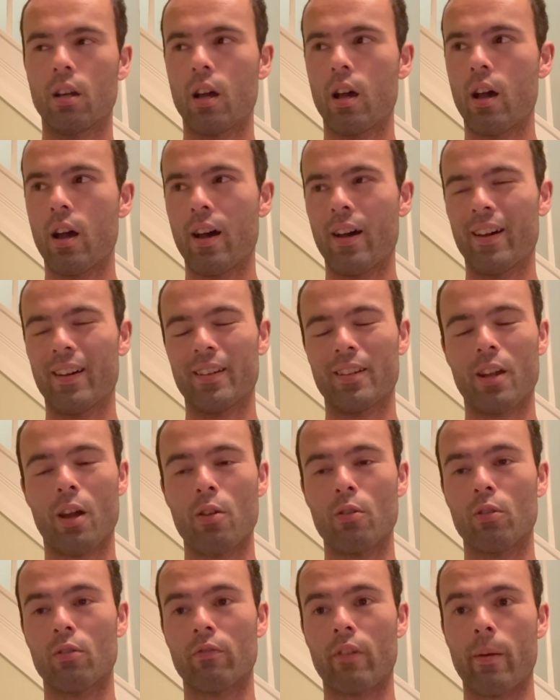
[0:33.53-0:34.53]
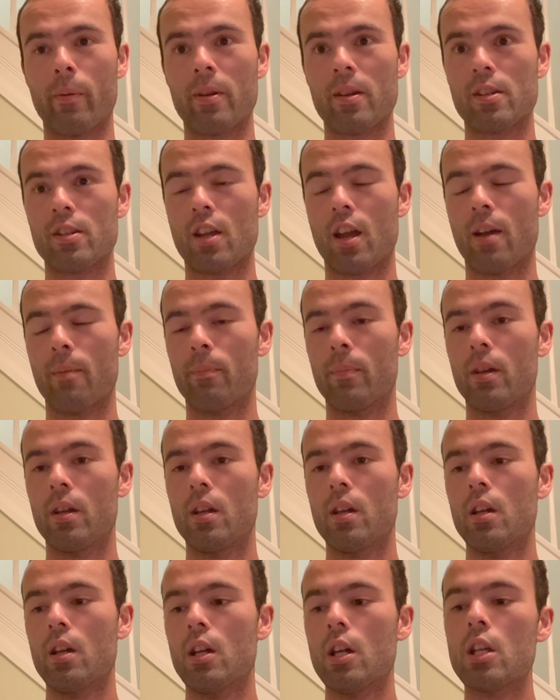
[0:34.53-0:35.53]
No, not rubbish.
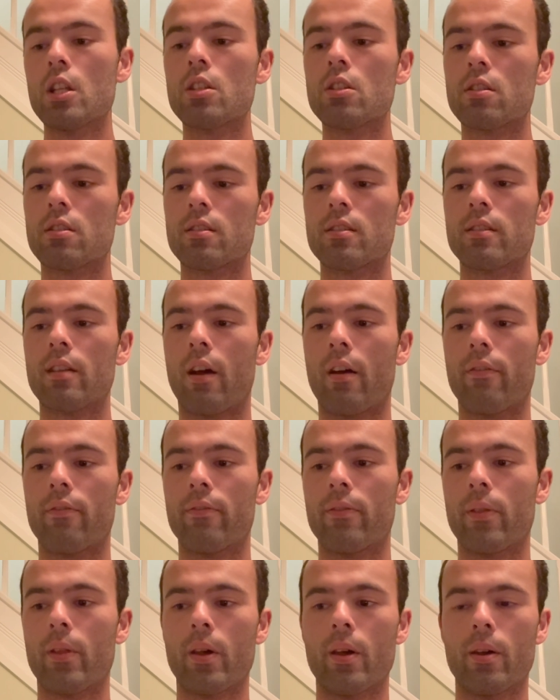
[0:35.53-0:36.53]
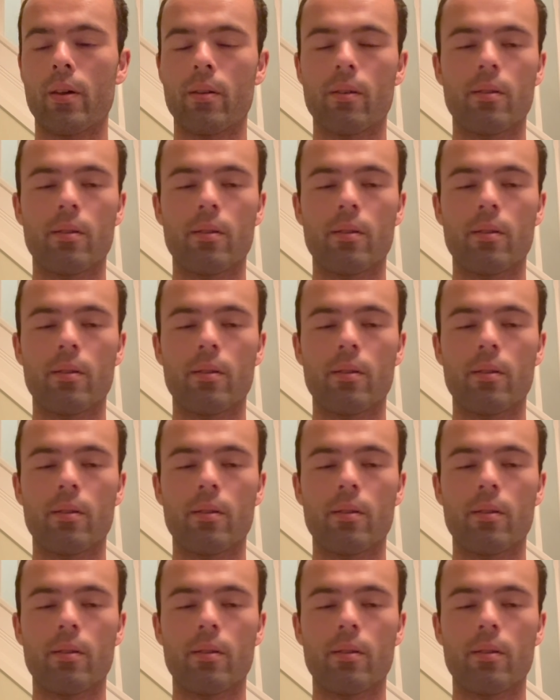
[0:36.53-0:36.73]
Just stuff that